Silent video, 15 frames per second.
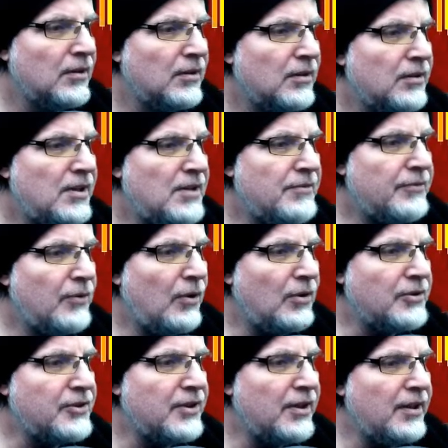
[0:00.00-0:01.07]
Default
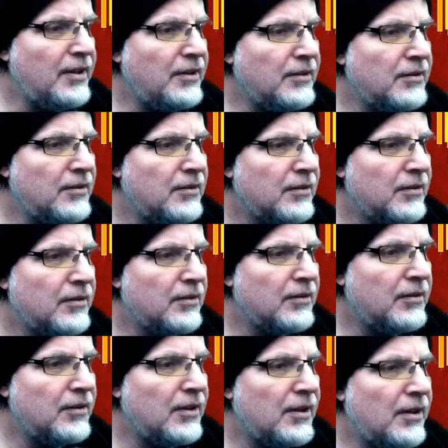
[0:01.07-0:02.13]
setting.
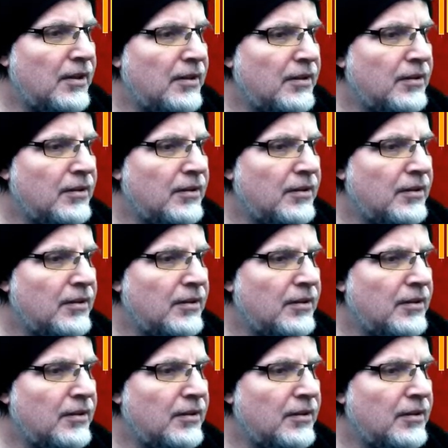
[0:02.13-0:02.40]
Got it.